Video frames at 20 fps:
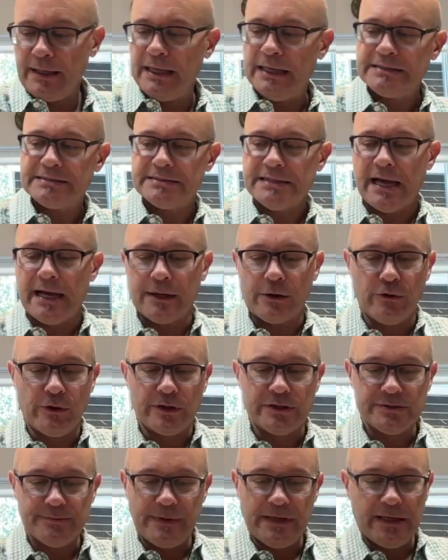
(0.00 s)
It's not
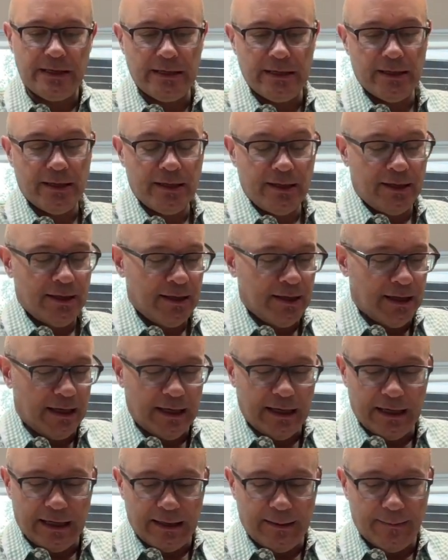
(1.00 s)
going to be,
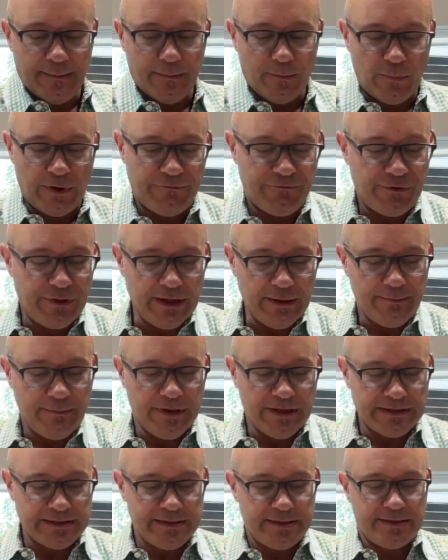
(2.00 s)
if
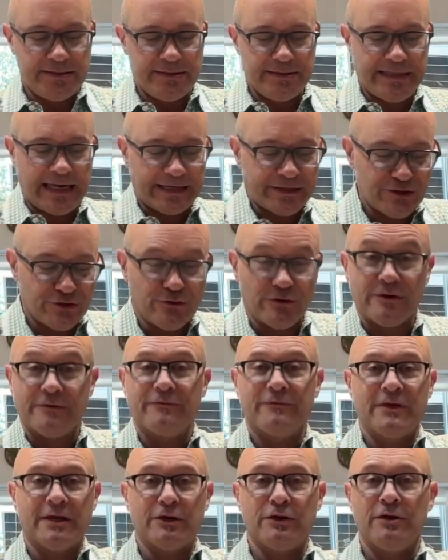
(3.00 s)
the texture of
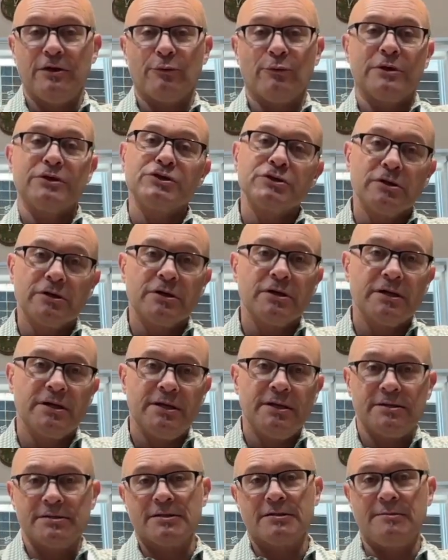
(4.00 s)
the original
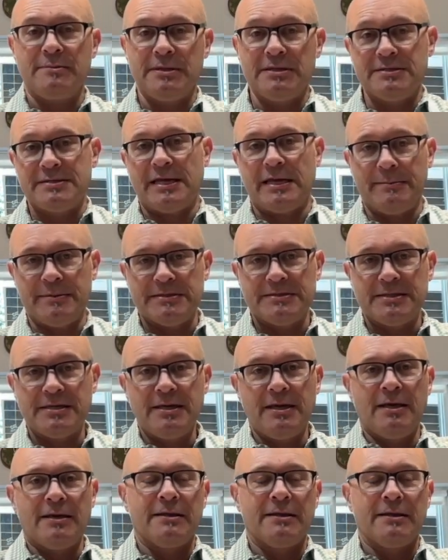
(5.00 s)
cookie is going to be the same as the